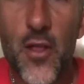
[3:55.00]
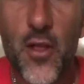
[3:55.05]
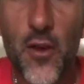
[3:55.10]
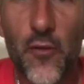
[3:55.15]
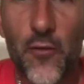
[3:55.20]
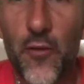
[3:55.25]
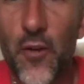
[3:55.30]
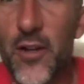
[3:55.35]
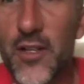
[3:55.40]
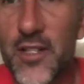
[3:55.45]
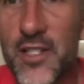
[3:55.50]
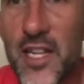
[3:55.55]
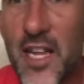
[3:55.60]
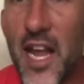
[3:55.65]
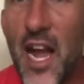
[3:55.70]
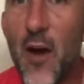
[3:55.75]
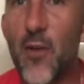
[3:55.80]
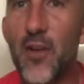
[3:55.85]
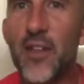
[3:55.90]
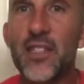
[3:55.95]
The first
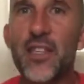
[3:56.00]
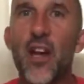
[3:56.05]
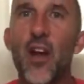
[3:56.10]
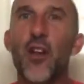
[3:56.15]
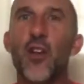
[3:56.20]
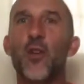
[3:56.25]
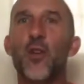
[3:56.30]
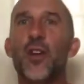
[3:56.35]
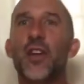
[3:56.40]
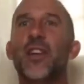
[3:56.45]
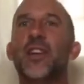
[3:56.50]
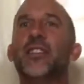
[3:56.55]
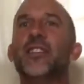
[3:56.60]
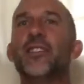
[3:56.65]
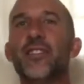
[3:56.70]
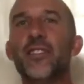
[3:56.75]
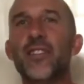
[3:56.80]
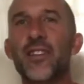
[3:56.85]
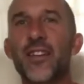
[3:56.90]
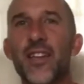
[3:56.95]
thing I would tell you
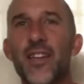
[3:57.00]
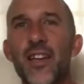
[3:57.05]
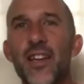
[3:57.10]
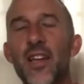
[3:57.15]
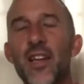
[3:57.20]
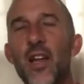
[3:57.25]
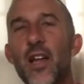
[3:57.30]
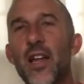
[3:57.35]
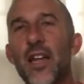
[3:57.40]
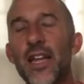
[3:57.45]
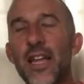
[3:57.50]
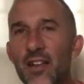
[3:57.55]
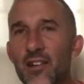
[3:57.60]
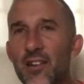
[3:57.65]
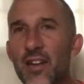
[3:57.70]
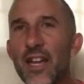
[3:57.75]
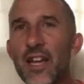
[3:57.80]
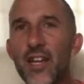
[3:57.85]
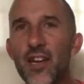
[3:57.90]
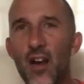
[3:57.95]
is
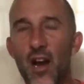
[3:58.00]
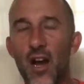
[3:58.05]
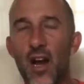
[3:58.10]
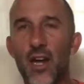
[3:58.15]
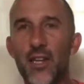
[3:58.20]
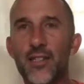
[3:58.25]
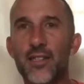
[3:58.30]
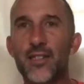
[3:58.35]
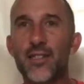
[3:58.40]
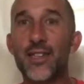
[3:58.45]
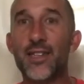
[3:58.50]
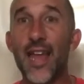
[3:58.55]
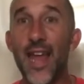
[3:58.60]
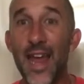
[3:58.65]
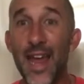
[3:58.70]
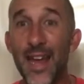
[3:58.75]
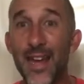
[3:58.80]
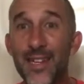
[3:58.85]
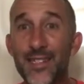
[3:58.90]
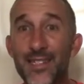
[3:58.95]
hearing God
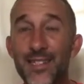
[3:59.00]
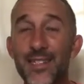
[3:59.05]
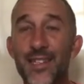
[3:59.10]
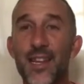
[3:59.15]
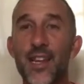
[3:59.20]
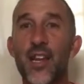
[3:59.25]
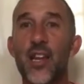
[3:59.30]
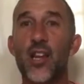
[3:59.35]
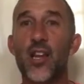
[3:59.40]
takes